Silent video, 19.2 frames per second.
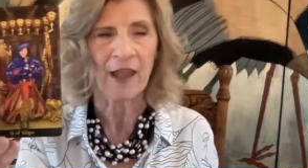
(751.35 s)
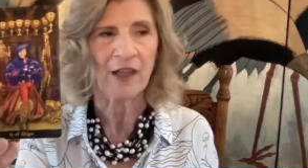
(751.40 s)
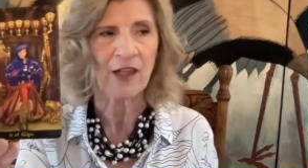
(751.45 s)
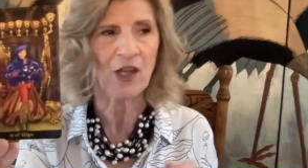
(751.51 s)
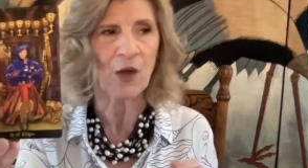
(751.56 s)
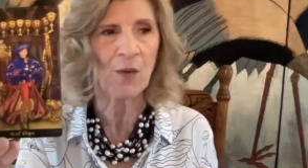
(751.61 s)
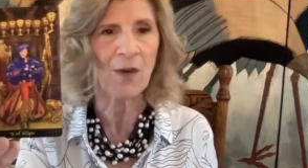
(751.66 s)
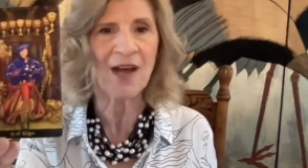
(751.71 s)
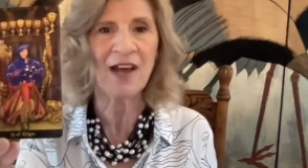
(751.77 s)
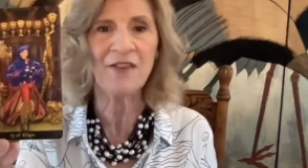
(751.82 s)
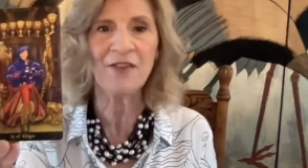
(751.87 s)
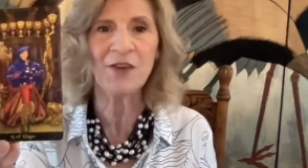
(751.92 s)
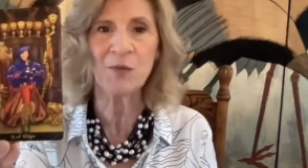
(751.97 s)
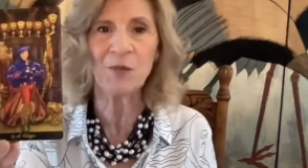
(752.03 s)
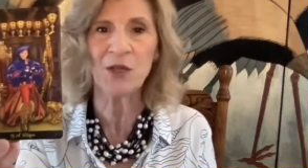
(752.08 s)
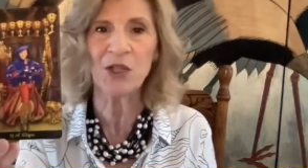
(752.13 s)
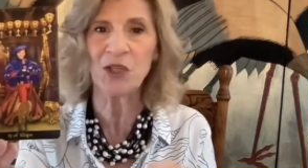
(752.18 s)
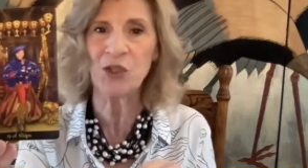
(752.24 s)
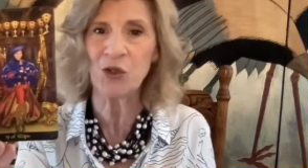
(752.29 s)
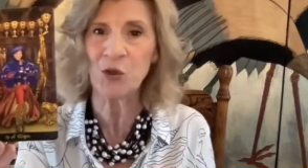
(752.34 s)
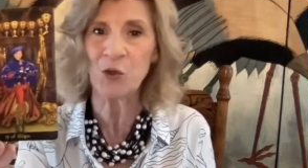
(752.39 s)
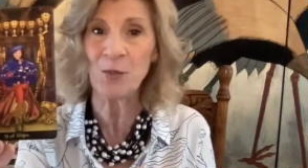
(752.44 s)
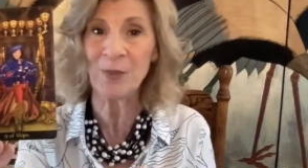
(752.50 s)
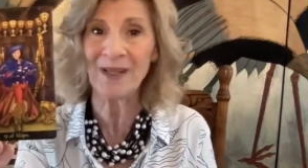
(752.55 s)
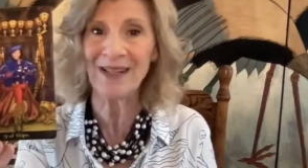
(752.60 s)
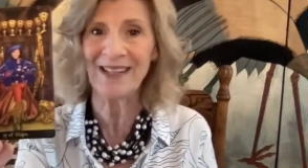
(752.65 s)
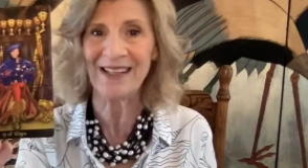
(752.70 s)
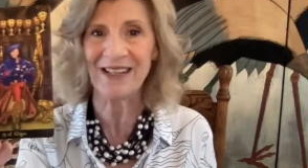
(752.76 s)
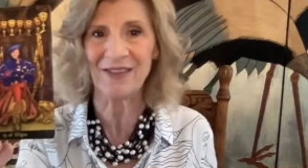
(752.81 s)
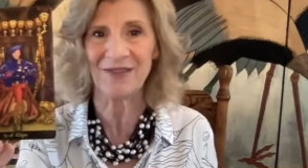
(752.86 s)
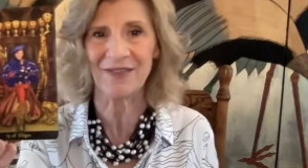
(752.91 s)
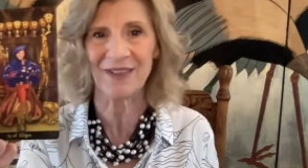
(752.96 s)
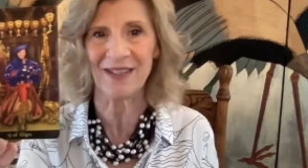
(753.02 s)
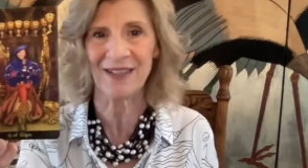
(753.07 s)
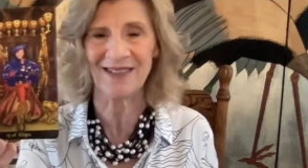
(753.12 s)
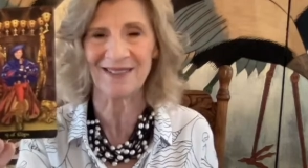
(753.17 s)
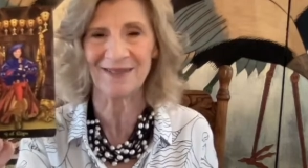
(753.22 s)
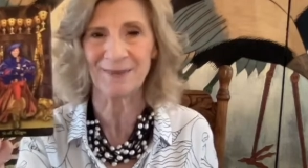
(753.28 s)
Go after what you believe
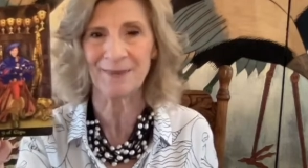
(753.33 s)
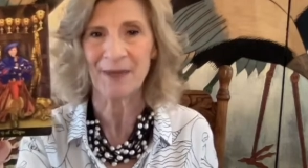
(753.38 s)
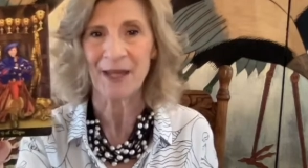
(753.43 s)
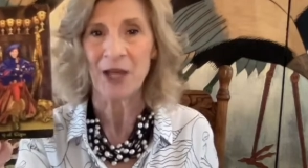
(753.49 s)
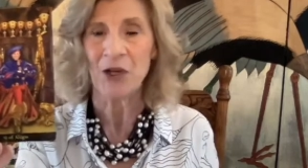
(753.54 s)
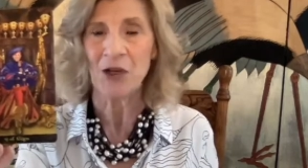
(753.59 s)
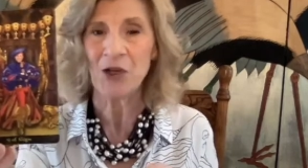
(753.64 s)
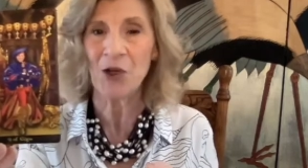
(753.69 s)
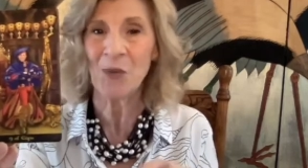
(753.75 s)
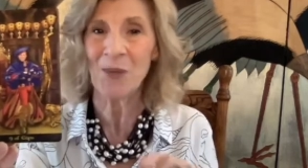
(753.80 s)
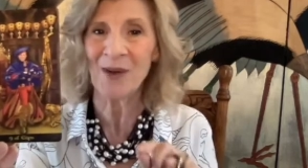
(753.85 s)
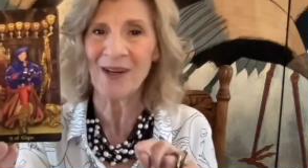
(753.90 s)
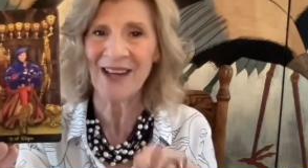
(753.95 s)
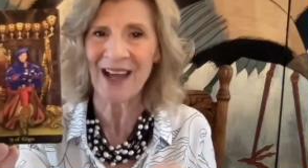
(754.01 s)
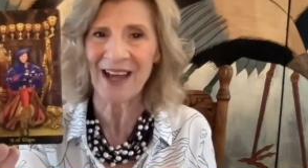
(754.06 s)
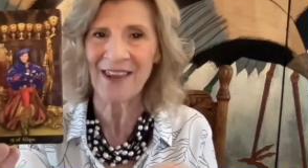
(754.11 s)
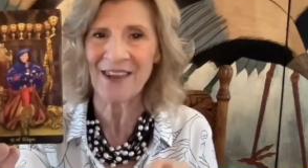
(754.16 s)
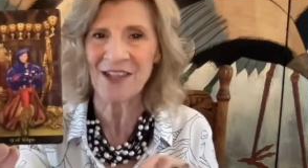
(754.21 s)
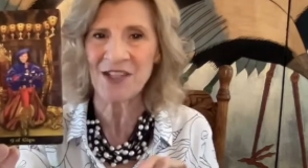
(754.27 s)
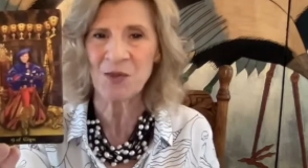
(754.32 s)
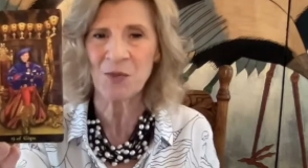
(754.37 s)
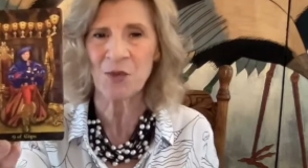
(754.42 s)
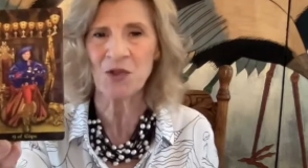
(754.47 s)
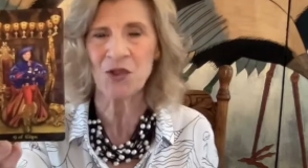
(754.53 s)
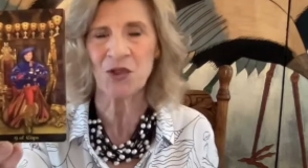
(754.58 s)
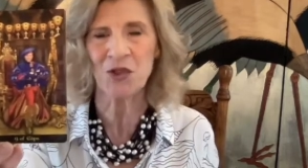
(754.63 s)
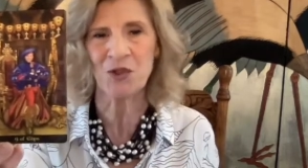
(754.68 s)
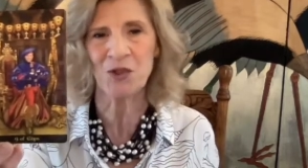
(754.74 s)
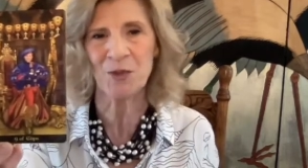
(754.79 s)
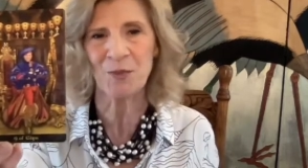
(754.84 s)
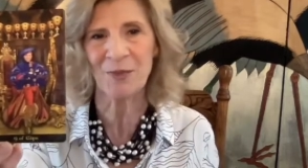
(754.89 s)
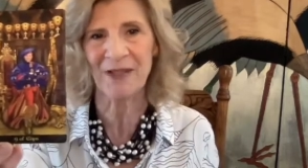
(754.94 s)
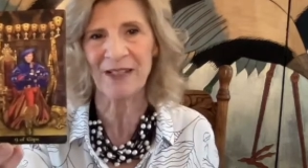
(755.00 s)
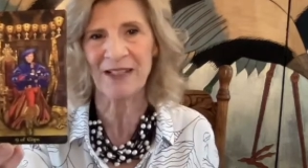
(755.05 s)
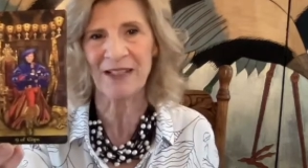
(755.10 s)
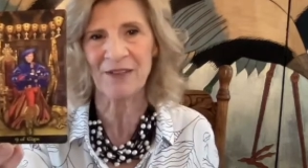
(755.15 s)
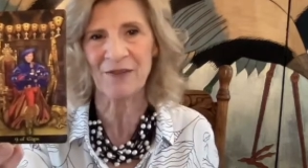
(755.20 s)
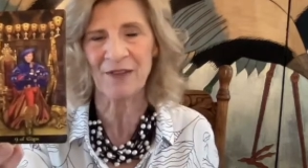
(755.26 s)
in, not what others want you to
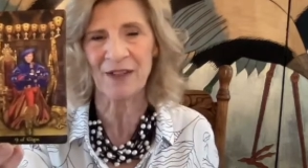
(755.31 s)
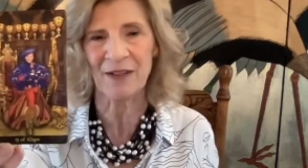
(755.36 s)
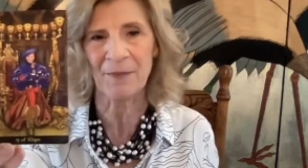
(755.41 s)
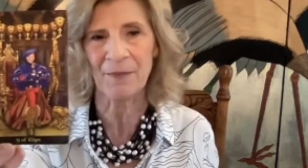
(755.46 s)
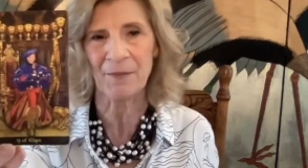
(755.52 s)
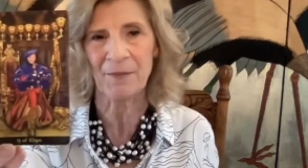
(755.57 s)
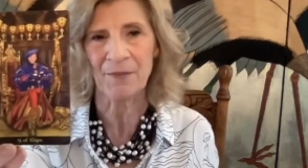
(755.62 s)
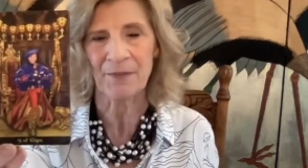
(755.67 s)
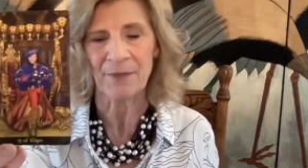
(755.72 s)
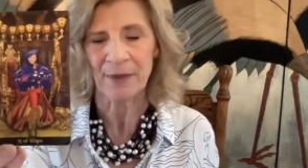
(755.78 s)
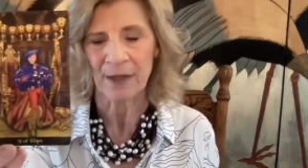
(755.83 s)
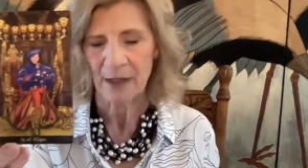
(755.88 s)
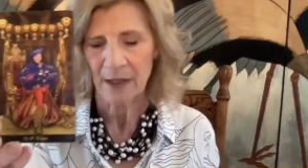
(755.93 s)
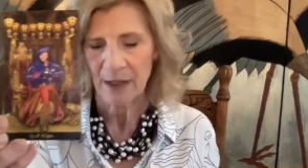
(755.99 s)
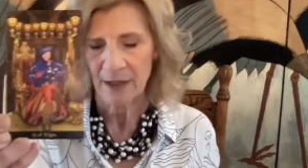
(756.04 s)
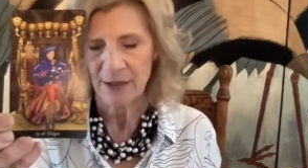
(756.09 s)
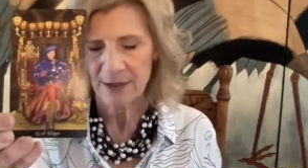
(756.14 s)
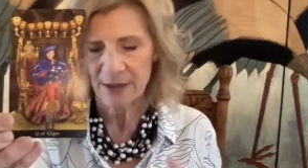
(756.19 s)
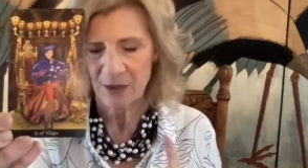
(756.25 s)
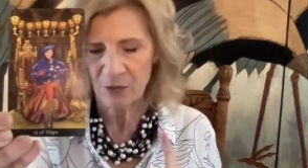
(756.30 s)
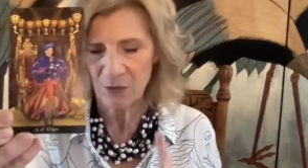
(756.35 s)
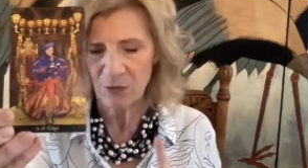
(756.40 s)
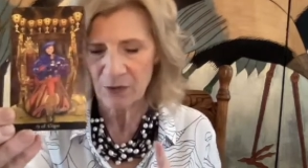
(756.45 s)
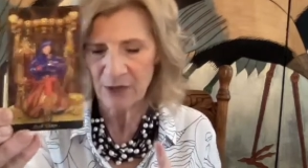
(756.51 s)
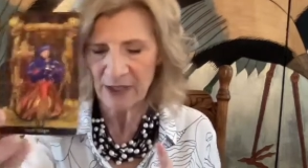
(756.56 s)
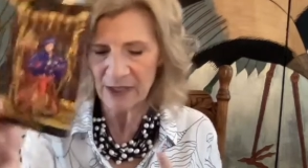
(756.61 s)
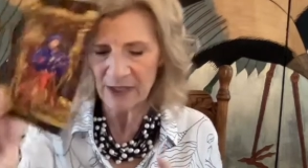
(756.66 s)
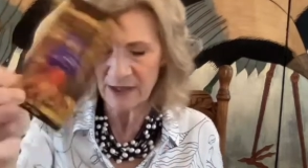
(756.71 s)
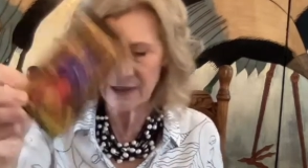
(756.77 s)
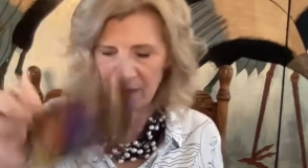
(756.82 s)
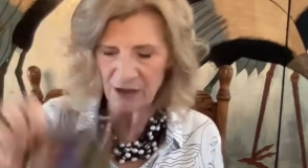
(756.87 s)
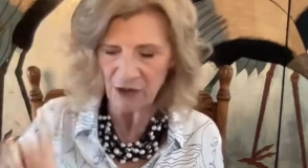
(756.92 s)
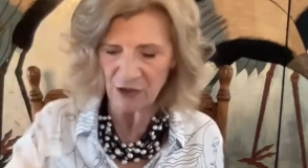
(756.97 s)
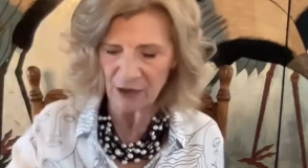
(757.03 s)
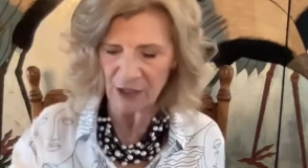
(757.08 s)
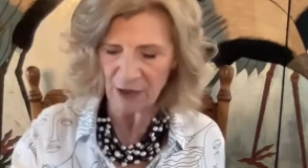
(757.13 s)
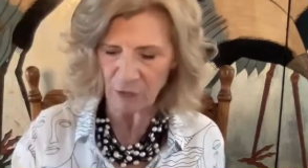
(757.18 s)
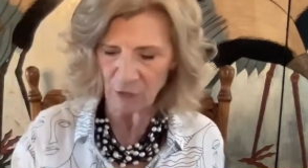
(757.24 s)
believe in. So really,
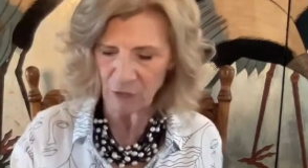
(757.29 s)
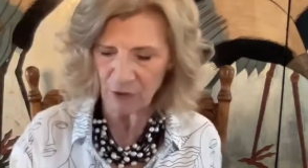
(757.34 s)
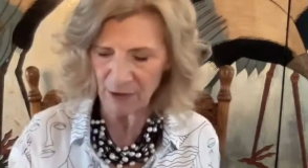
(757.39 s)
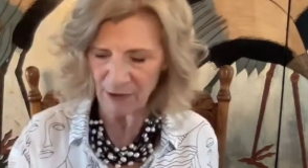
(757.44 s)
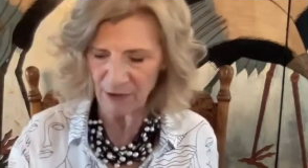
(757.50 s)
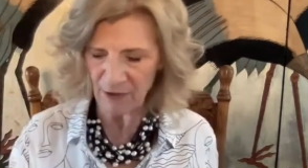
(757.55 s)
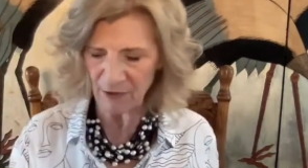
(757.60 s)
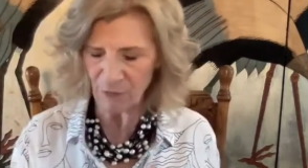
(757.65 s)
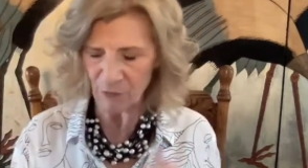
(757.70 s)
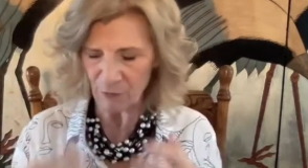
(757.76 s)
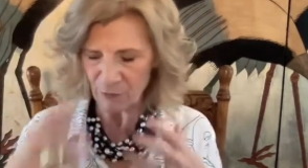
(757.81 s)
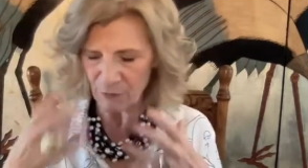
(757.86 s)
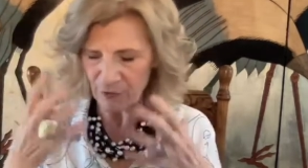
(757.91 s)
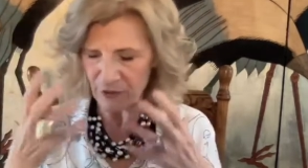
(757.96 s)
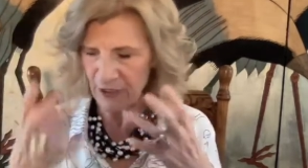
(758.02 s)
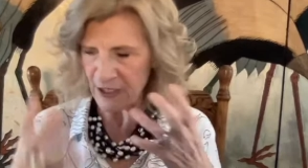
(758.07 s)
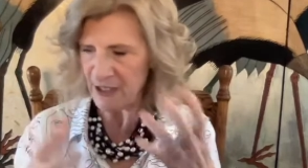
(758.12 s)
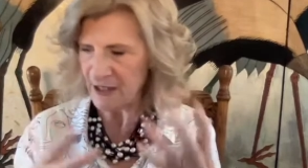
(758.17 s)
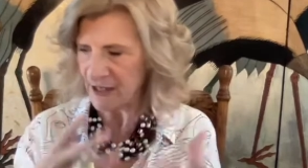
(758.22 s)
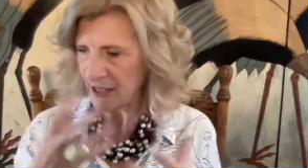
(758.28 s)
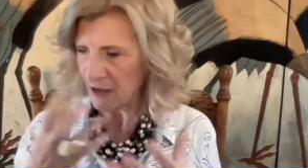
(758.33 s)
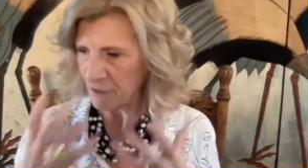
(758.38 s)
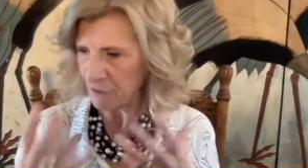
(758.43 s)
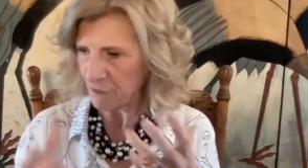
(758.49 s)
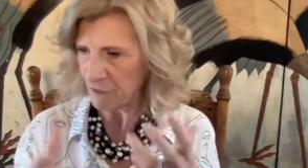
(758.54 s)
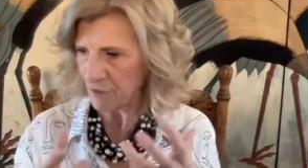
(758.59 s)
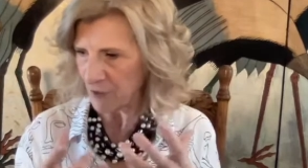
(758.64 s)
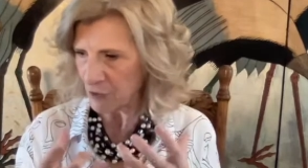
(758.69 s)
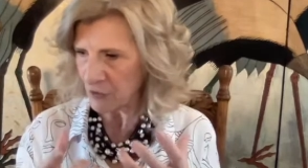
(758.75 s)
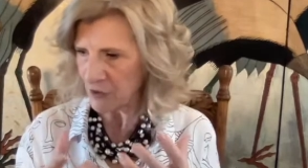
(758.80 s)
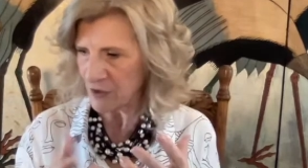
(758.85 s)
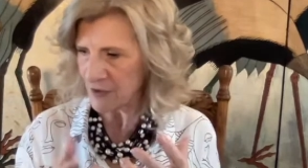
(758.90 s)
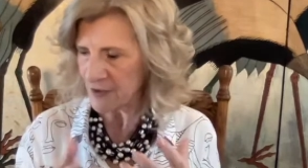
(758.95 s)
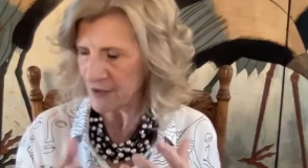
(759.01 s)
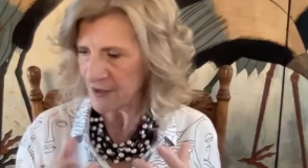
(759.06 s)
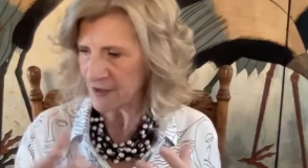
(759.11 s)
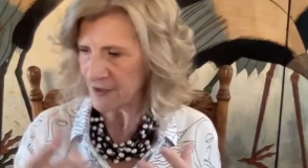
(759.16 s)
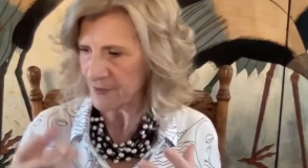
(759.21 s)
you need that
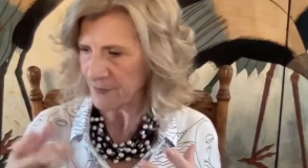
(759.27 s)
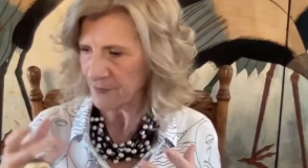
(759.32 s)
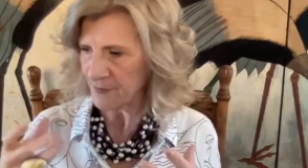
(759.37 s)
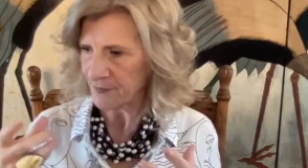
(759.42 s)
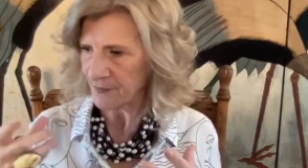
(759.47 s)
focus.